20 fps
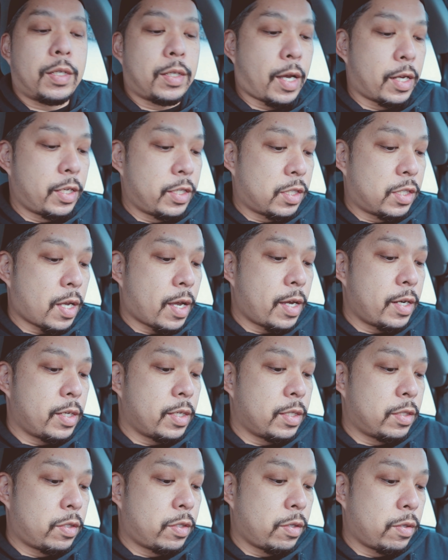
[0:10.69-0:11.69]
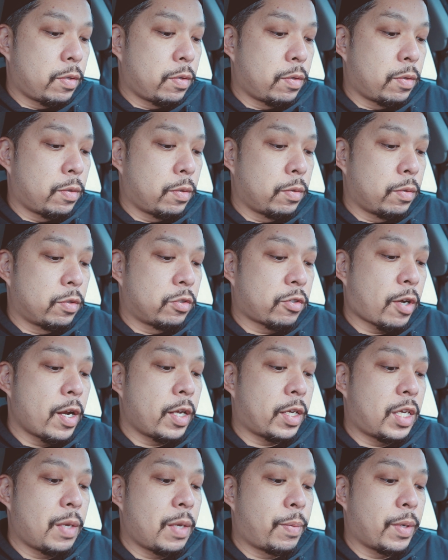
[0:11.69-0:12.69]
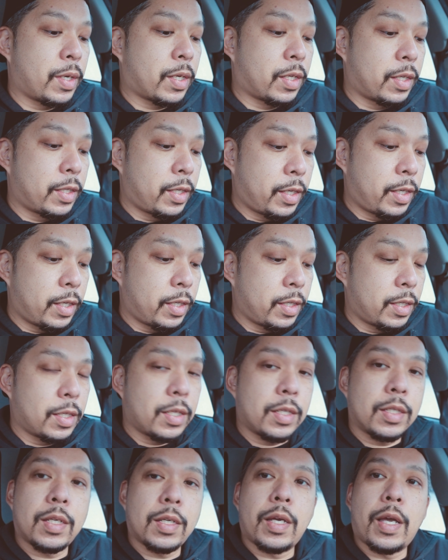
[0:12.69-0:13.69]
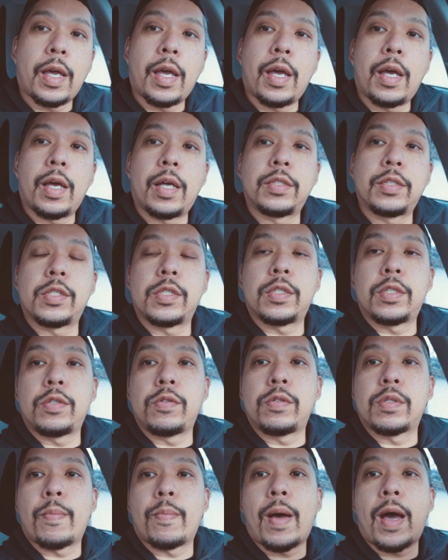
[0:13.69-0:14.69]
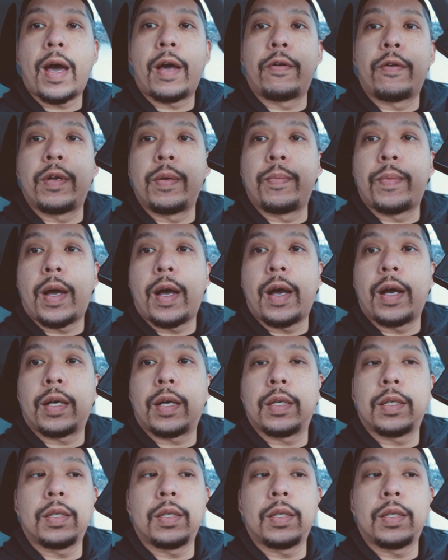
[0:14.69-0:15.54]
I decided to try to keep it clean and just use a battery pack.